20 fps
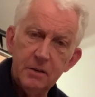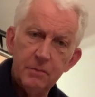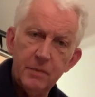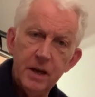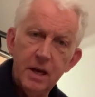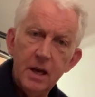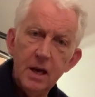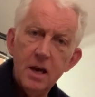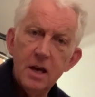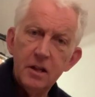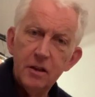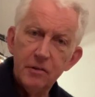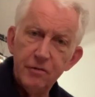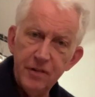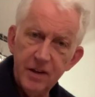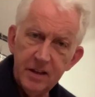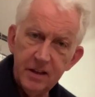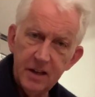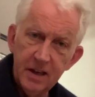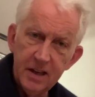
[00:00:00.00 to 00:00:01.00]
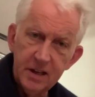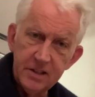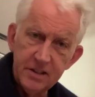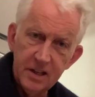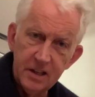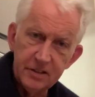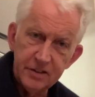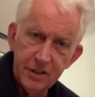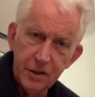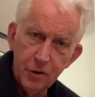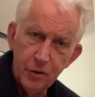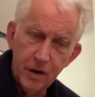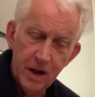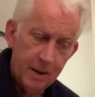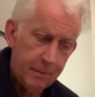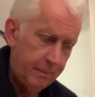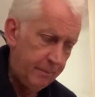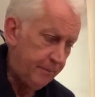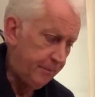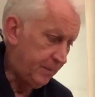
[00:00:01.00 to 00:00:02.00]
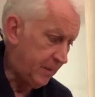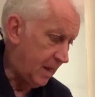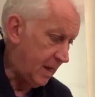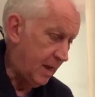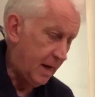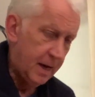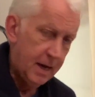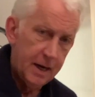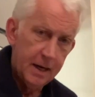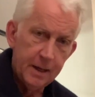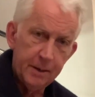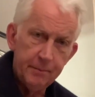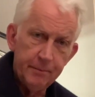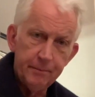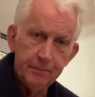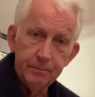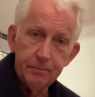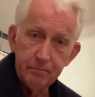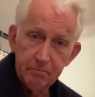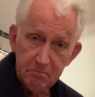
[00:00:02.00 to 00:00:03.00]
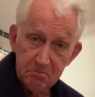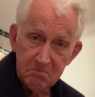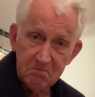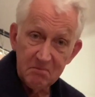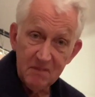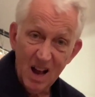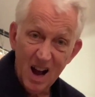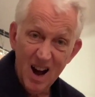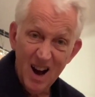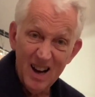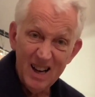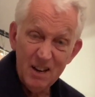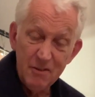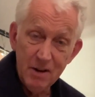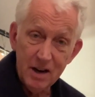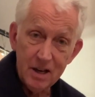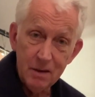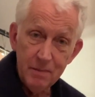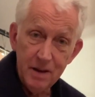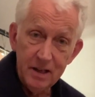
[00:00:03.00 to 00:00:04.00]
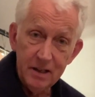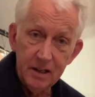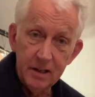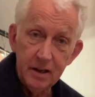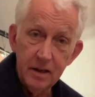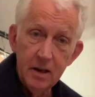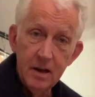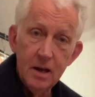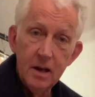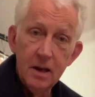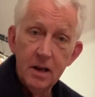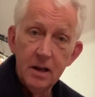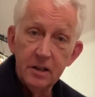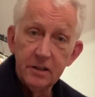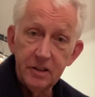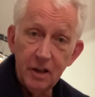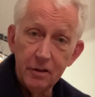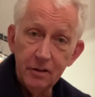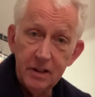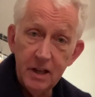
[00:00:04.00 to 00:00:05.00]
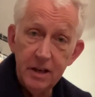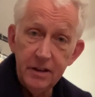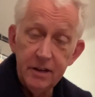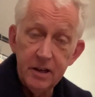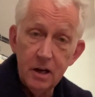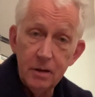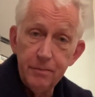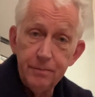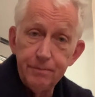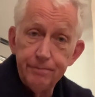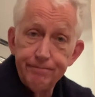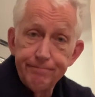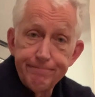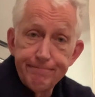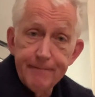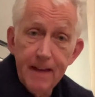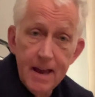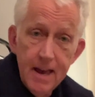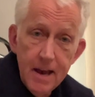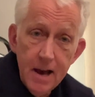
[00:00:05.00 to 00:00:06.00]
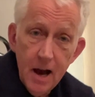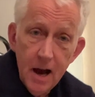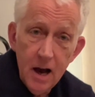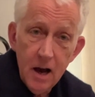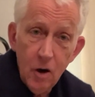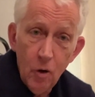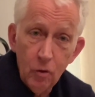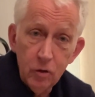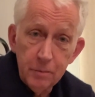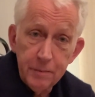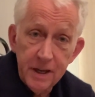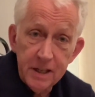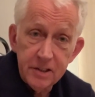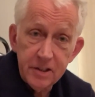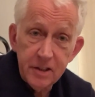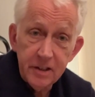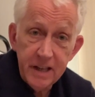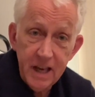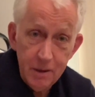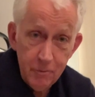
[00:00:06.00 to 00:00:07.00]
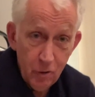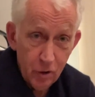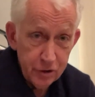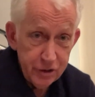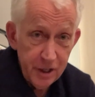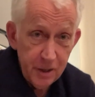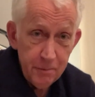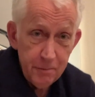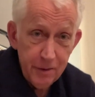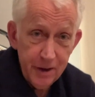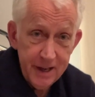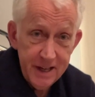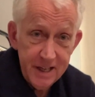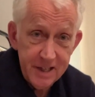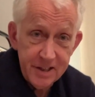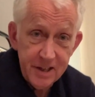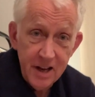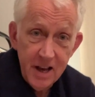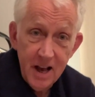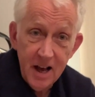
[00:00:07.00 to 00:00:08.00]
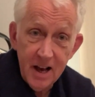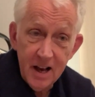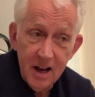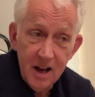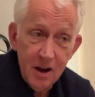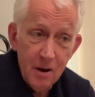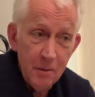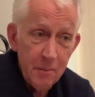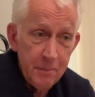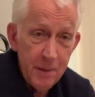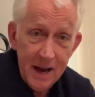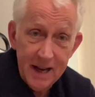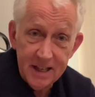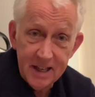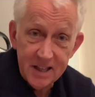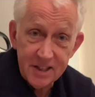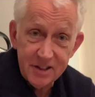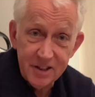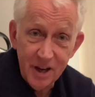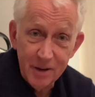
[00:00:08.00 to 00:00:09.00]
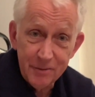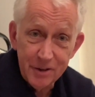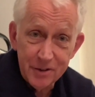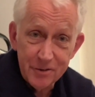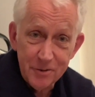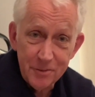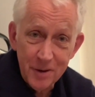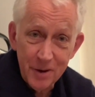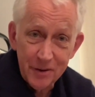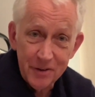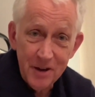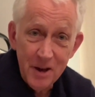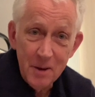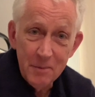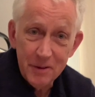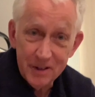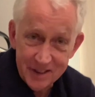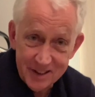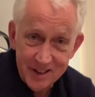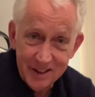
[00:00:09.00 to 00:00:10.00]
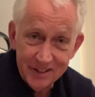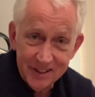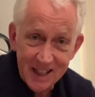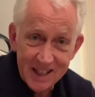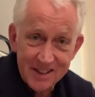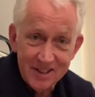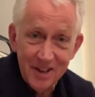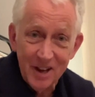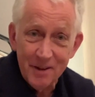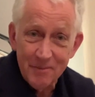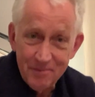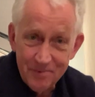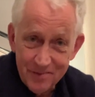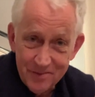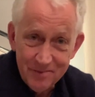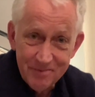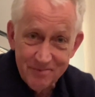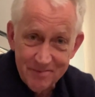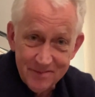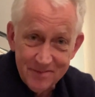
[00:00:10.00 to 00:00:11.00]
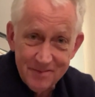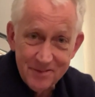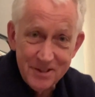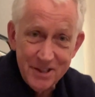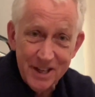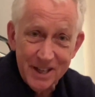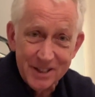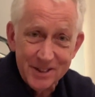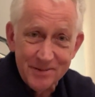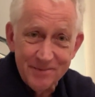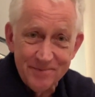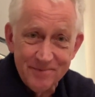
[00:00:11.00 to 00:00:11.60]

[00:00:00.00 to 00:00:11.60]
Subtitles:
me, the Fender Excelsior amp. Highly recommended. So there you go. All the best. Keep watching, please. Back next time with Ramon. But until next time, cheers.